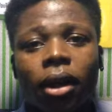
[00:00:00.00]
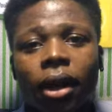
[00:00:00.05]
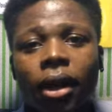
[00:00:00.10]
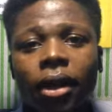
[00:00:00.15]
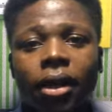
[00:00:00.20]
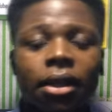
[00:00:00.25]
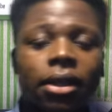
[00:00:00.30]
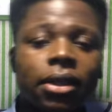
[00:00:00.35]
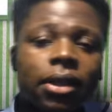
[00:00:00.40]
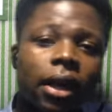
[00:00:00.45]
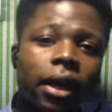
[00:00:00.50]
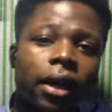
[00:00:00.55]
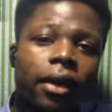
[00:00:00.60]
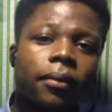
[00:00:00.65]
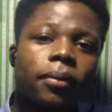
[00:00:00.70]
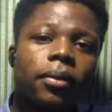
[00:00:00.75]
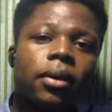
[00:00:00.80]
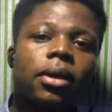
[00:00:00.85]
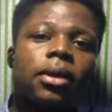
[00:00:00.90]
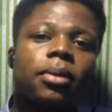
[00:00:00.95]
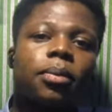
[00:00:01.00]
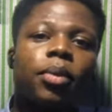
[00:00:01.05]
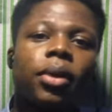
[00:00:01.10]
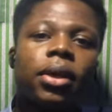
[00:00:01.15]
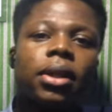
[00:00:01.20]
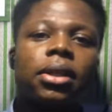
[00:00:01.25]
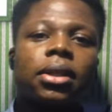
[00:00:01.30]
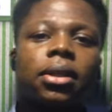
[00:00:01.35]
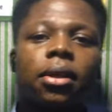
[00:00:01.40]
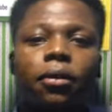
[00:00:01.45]
anytime he
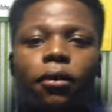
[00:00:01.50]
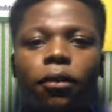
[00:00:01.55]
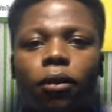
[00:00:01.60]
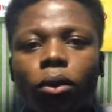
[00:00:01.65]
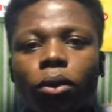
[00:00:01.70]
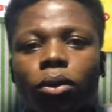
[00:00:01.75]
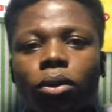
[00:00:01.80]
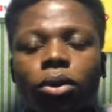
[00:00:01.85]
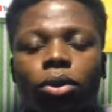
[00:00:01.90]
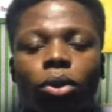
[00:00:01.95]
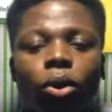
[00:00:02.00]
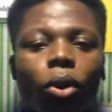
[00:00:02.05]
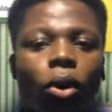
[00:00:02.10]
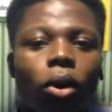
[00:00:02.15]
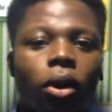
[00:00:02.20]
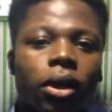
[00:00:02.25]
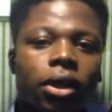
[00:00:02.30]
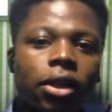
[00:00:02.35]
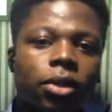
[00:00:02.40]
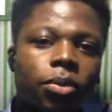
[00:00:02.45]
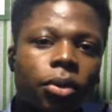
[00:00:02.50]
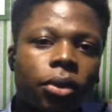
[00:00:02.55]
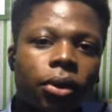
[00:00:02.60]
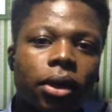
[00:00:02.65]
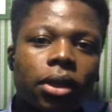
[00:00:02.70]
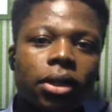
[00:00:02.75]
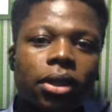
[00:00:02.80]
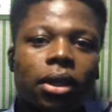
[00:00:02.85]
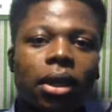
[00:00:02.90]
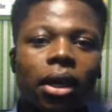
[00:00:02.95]
picks the phone to call his
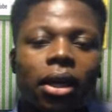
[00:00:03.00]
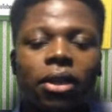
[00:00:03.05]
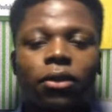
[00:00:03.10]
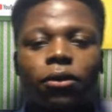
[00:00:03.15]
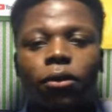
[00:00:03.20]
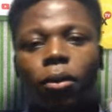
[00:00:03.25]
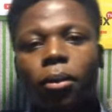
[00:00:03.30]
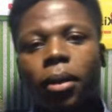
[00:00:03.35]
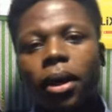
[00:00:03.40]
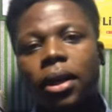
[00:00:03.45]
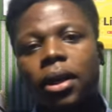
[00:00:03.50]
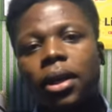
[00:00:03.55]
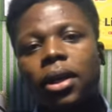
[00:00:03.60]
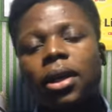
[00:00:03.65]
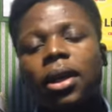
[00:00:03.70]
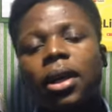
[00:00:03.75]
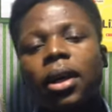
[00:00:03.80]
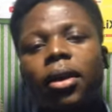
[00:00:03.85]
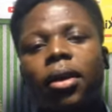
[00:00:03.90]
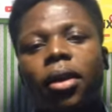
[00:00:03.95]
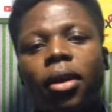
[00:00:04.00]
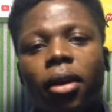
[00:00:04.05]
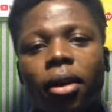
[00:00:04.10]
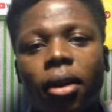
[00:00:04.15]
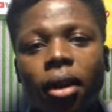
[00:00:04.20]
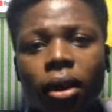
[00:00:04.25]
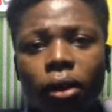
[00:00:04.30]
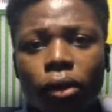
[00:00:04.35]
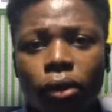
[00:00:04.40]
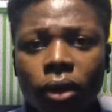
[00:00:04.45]
parents and ask for money,
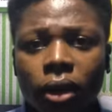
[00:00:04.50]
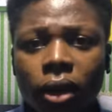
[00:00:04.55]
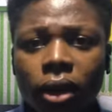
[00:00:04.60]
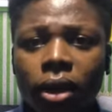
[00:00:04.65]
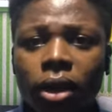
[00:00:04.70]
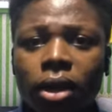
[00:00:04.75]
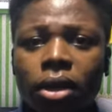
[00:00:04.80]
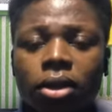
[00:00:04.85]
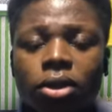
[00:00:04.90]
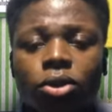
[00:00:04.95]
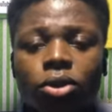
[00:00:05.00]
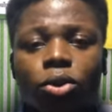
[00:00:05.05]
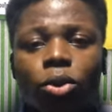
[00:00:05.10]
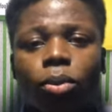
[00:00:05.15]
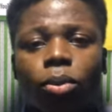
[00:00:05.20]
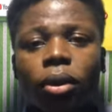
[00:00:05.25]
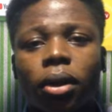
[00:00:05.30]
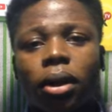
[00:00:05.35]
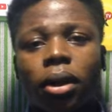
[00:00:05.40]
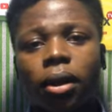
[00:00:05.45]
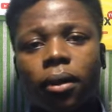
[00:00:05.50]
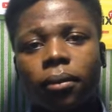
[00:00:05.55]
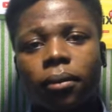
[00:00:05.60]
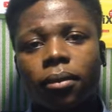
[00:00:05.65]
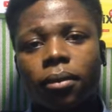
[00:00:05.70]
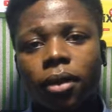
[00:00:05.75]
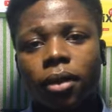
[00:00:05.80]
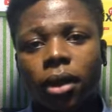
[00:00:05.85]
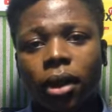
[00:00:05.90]
they think he's duping them,